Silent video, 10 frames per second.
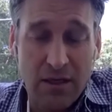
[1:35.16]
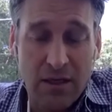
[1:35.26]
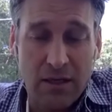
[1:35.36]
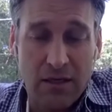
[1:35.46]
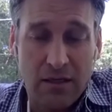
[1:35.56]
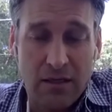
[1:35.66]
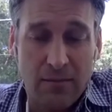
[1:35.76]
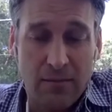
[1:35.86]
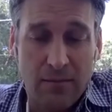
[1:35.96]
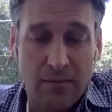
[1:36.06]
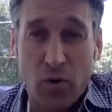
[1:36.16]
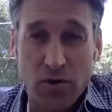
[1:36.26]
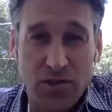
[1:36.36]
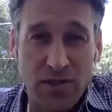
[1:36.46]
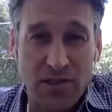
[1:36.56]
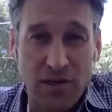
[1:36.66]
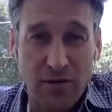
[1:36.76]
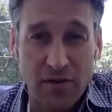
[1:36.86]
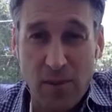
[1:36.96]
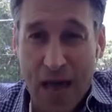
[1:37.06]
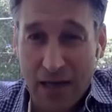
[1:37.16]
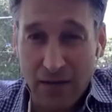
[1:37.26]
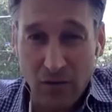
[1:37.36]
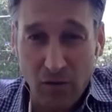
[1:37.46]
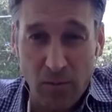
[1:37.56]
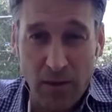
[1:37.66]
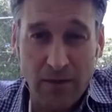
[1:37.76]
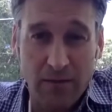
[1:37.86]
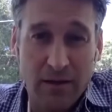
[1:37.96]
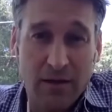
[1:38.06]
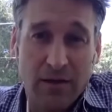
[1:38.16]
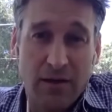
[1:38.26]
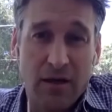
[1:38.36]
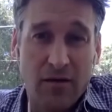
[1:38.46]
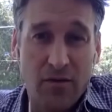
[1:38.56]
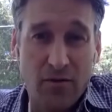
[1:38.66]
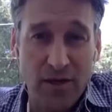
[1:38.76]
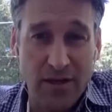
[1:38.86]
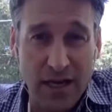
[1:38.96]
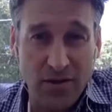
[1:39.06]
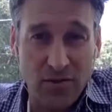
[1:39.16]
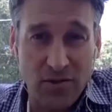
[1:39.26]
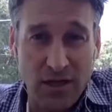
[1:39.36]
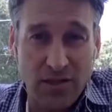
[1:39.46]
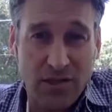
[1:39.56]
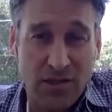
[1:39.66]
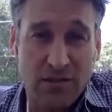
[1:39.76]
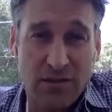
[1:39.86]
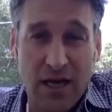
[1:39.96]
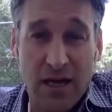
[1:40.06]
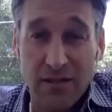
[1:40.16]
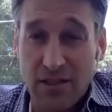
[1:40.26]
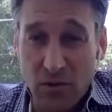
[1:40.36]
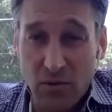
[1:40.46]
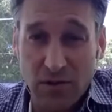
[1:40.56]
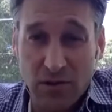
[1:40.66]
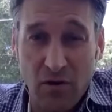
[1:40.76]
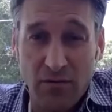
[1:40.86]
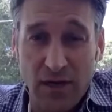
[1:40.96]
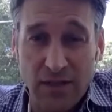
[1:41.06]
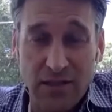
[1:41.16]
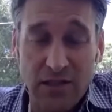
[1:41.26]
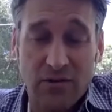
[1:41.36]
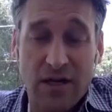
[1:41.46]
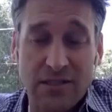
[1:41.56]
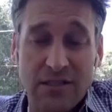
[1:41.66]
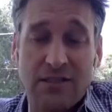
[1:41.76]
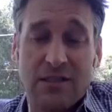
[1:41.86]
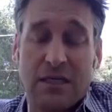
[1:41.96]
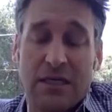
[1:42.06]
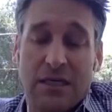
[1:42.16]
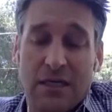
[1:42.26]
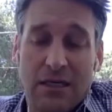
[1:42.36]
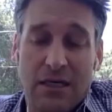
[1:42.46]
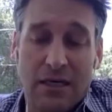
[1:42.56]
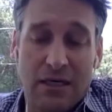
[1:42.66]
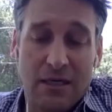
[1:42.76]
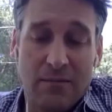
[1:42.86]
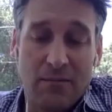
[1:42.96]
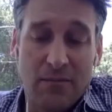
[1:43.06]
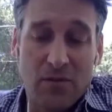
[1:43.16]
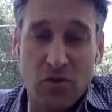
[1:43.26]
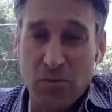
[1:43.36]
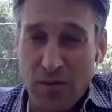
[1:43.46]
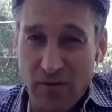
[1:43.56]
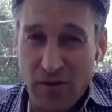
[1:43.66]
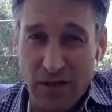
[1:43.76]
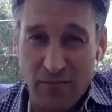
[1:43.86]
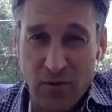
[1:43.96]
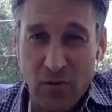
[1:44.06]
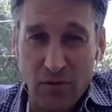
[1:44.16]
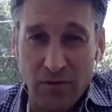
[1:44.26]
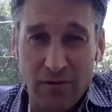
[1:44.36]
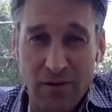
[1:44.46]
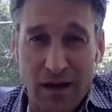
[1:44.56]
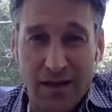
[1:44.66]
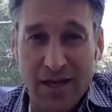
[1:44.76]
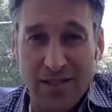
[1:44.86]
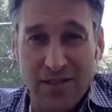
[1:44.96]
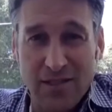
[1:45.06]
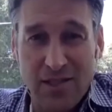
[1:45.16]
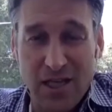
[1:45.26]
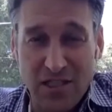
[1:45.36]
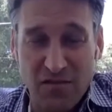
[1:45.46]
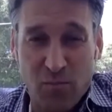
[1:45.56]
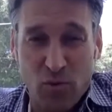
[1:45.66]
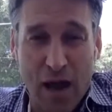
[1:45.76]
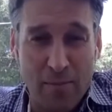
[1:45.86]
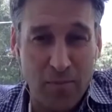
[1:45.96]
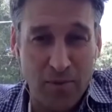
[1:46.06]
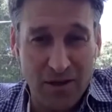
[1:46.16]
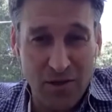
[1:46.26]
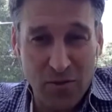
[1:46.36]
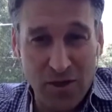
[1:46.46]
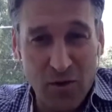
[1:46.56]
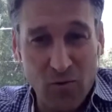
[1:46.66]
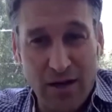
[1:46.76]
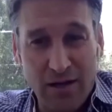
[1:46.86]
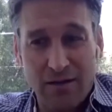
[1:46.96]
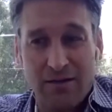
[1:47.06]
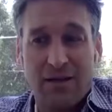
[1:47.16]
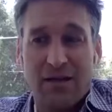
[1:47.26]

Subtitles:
and have pushed these hearings back a little bit, 30 days or such, to kind of deal with the COVID-19 crisis. So it's been very difficult, I guess, in the sense of prep, because you're getting ready and